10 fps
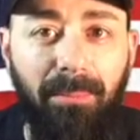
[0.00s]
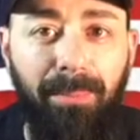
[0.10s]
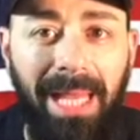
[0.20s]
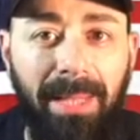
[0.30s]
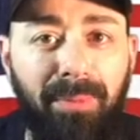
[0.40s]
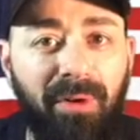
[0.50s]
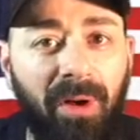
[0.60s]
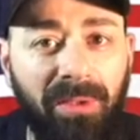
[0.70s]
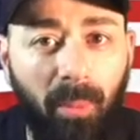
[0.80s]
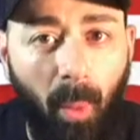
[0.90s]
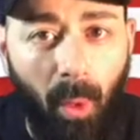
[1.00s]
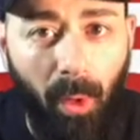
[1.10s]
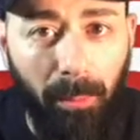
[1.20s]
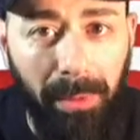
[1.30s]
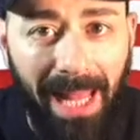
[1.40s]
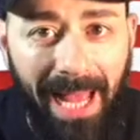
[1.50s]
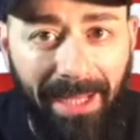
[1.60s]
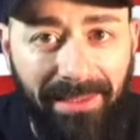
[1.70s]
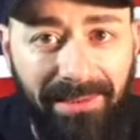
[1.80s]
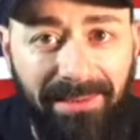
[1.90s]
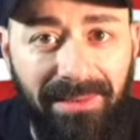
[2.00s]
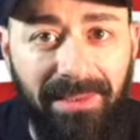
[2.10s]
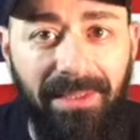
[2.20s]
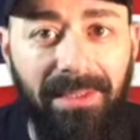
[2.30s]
paper on the wall blacks.